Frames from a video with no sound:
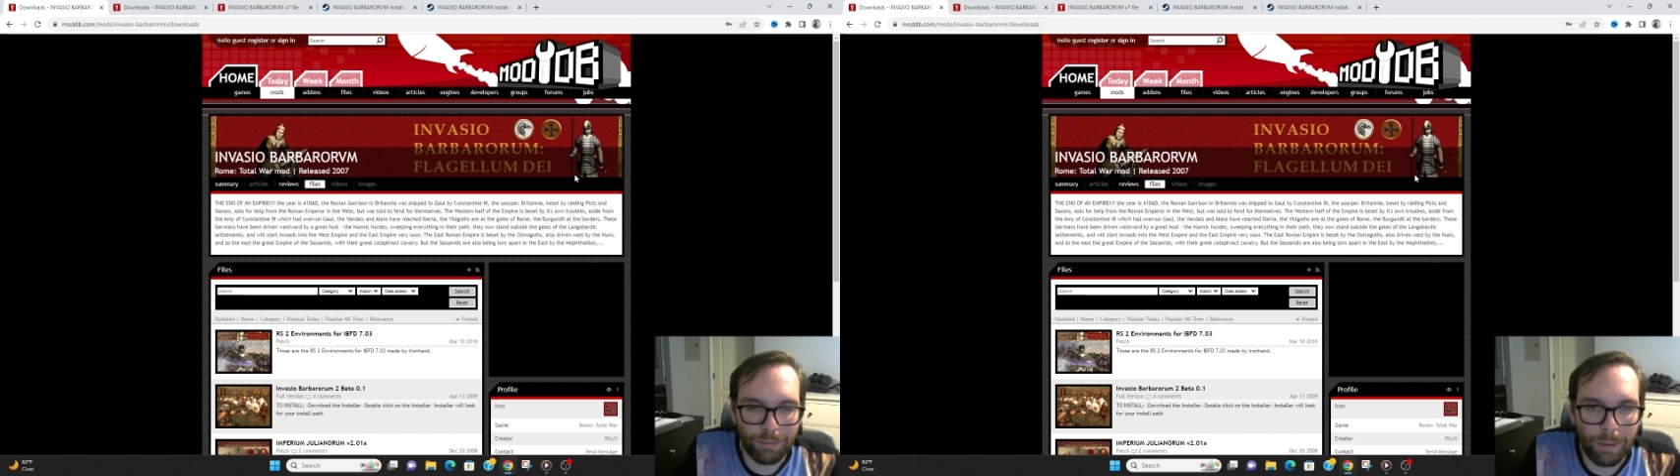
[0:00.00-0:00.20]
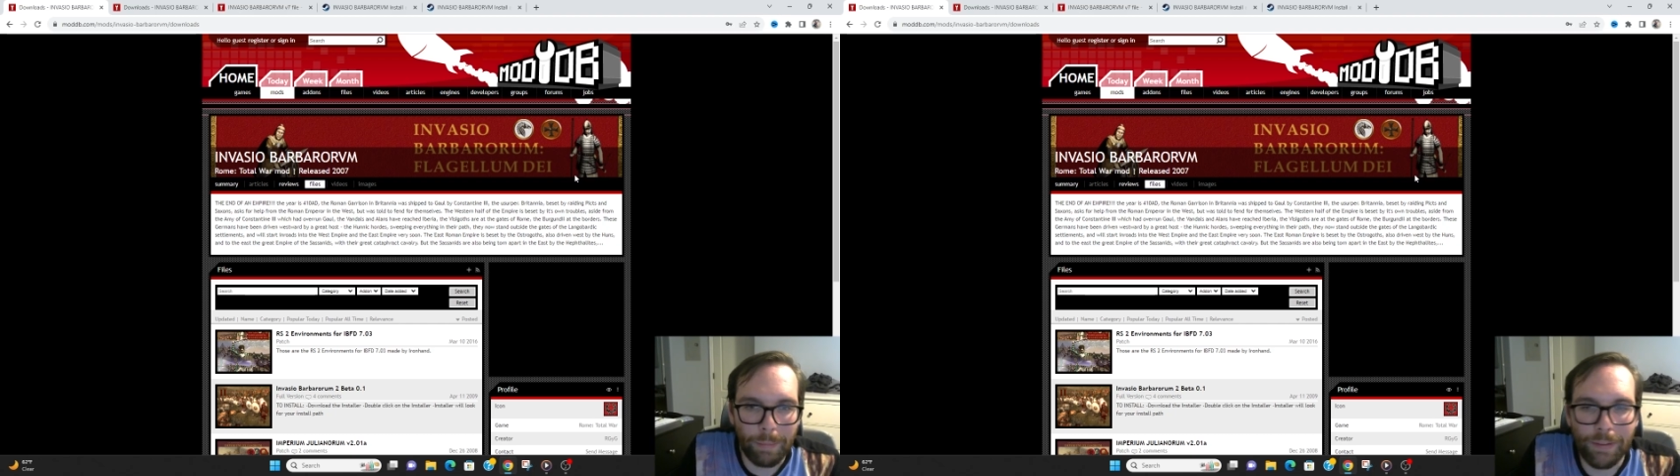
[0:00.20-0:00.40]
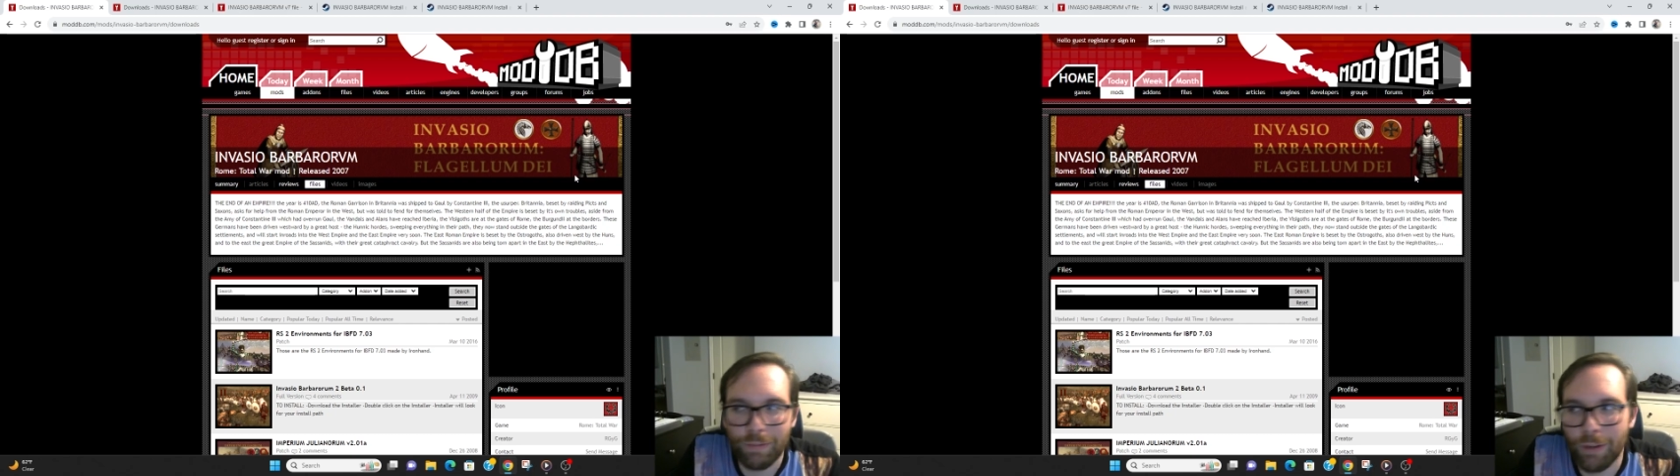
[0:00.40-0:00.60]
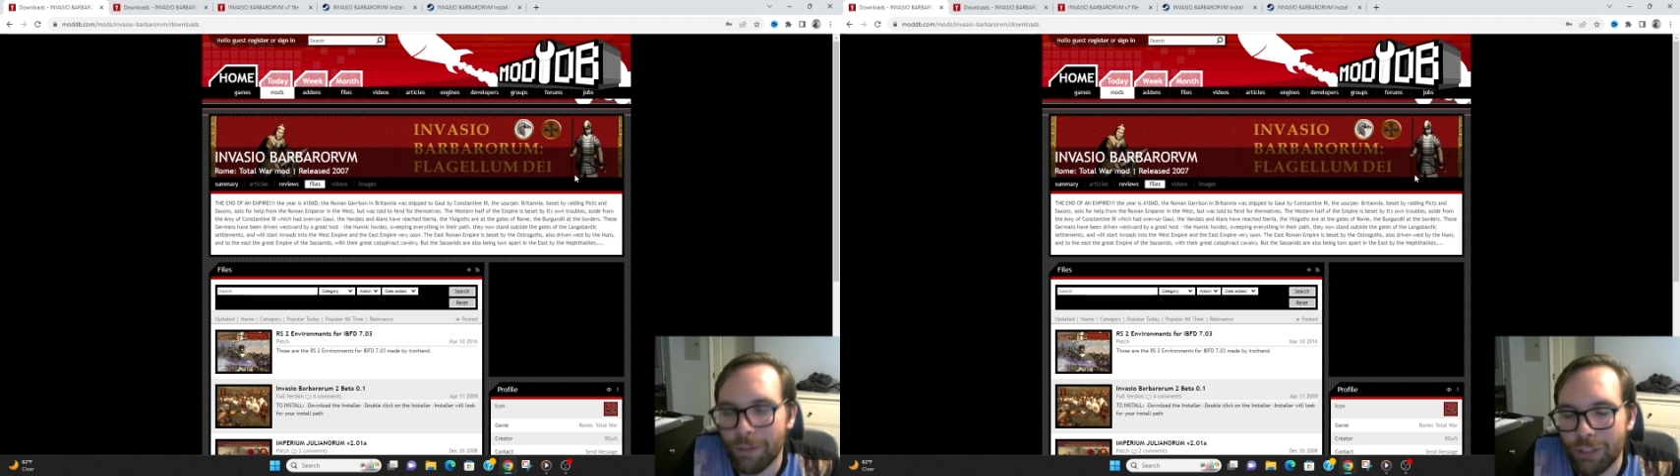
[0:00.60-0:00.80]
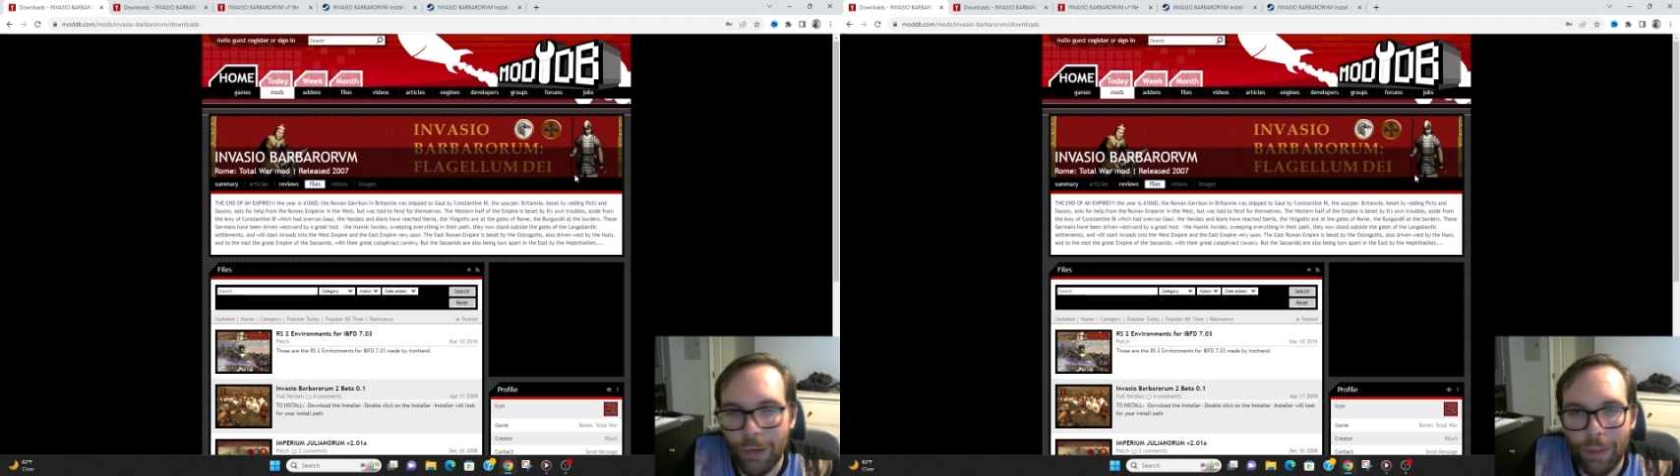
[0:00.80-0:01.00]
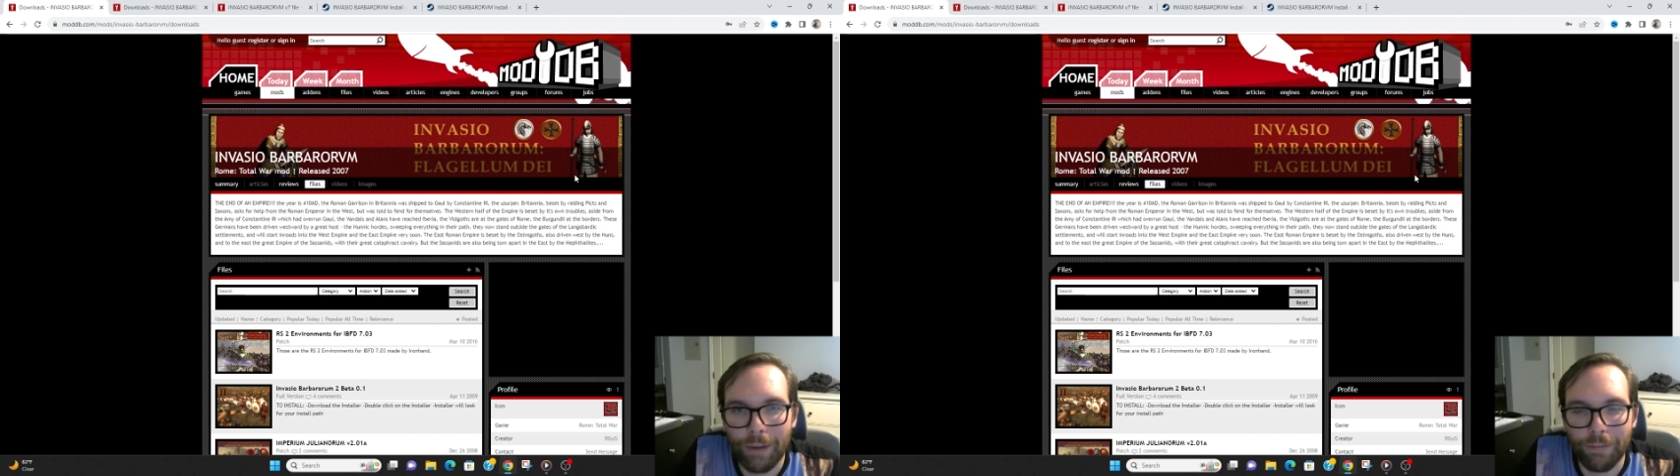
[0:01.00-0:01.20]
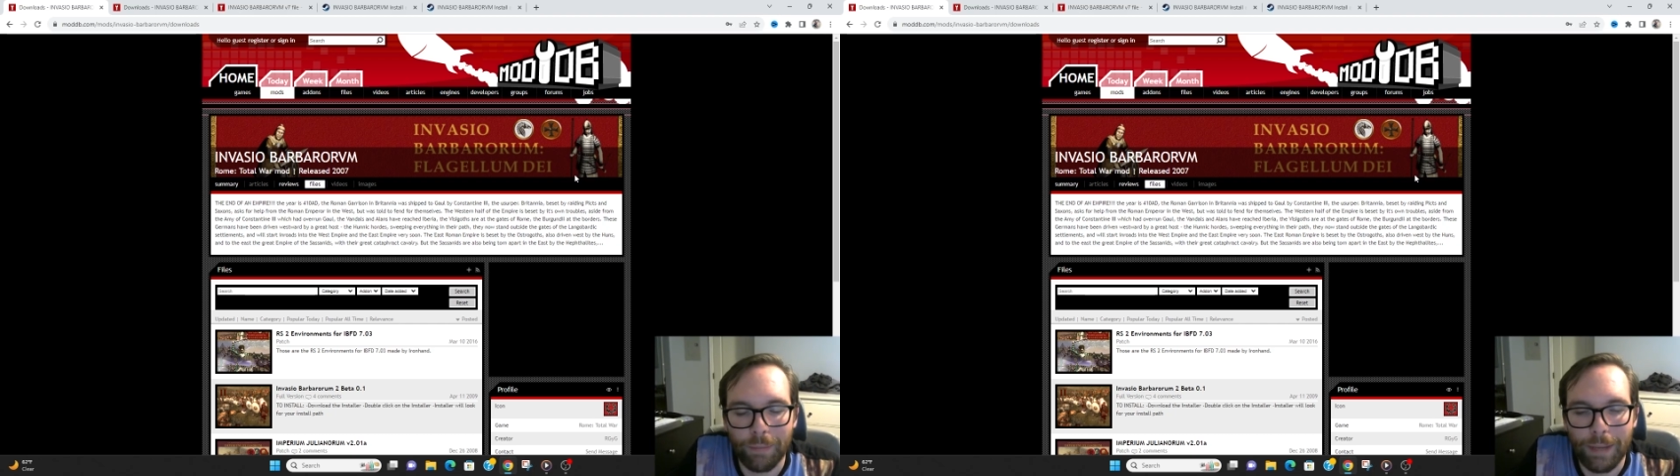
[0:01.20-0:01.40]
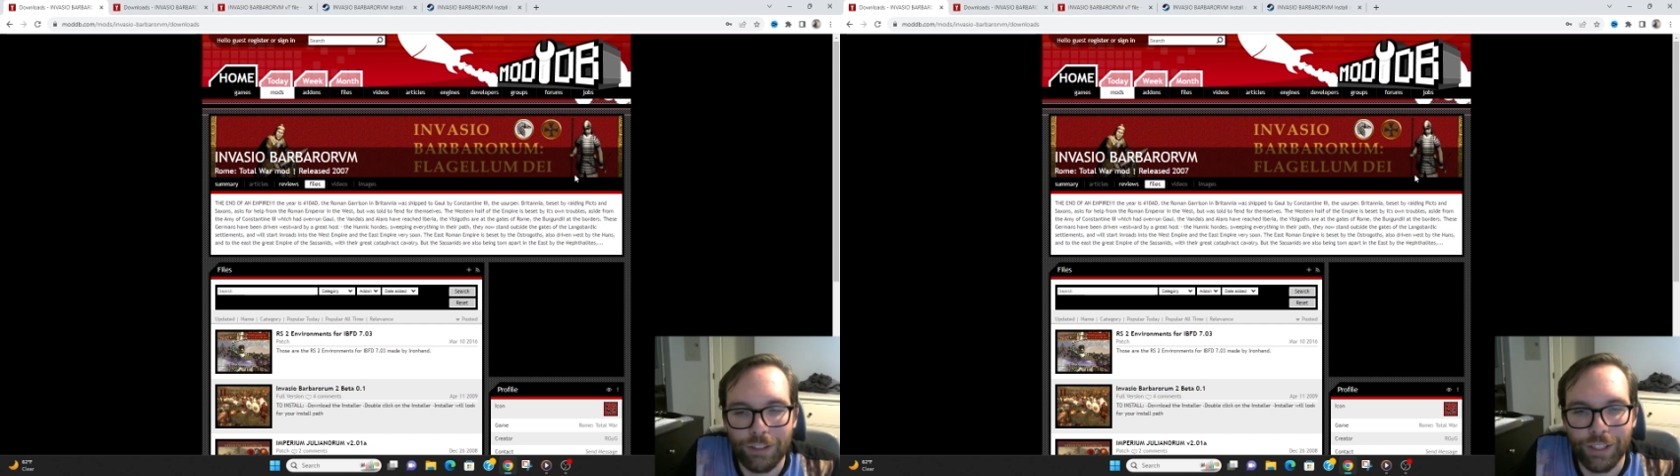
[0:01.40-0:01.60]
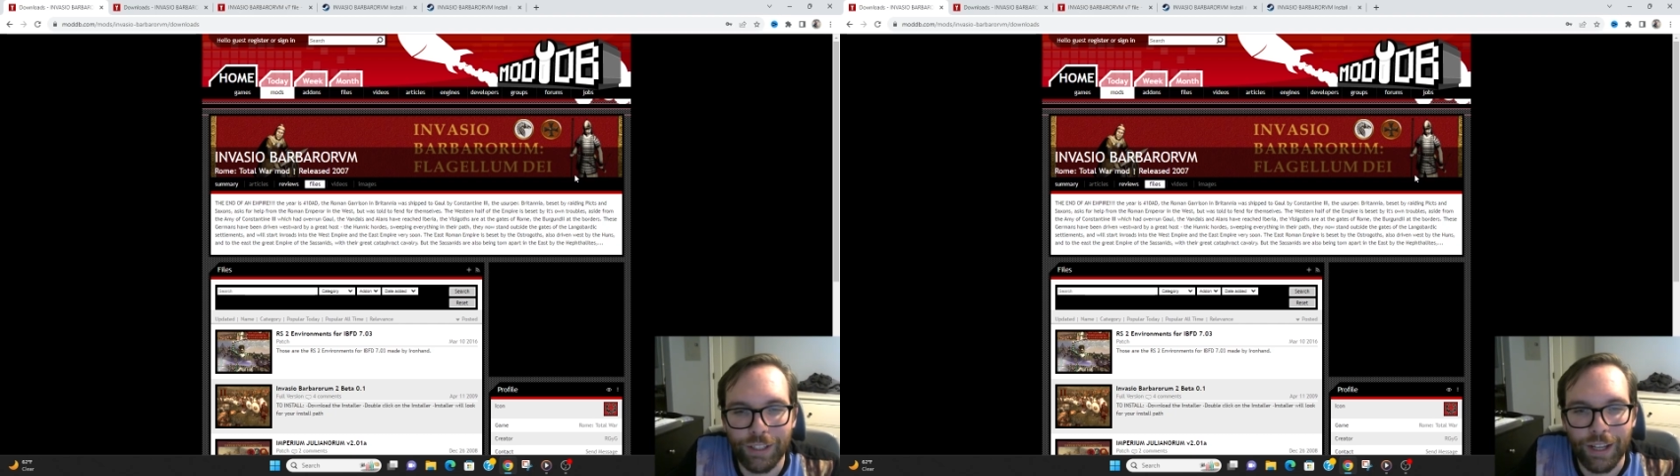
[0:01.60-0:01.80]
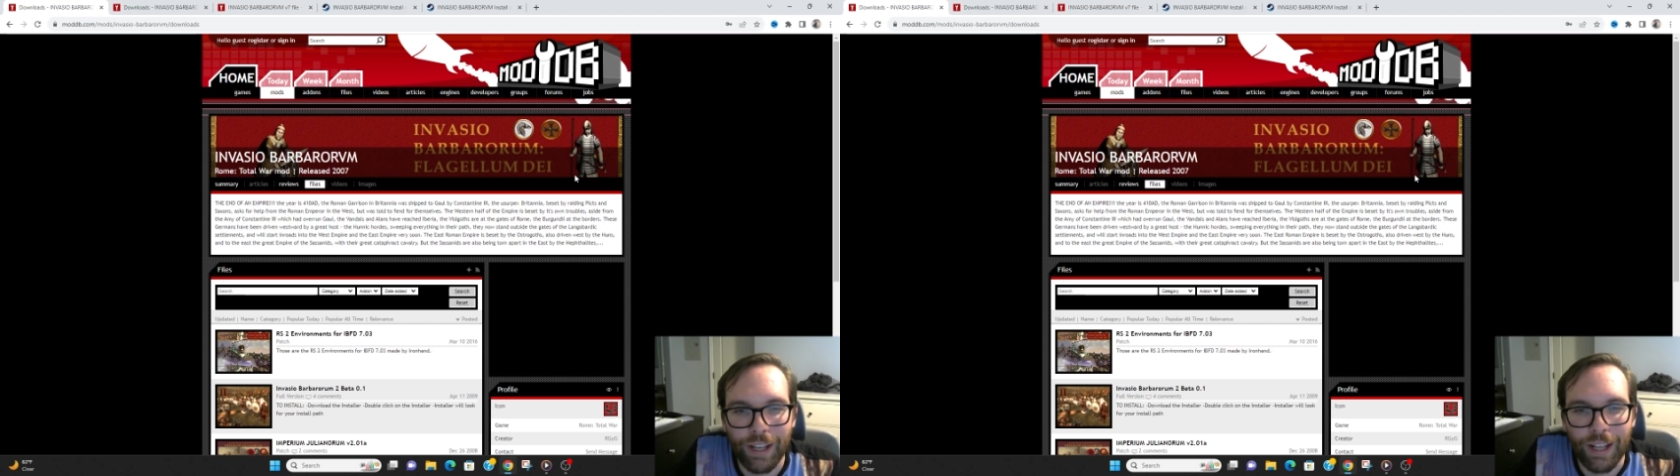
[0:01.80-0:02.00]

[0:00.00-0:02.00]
I made this video to share that information,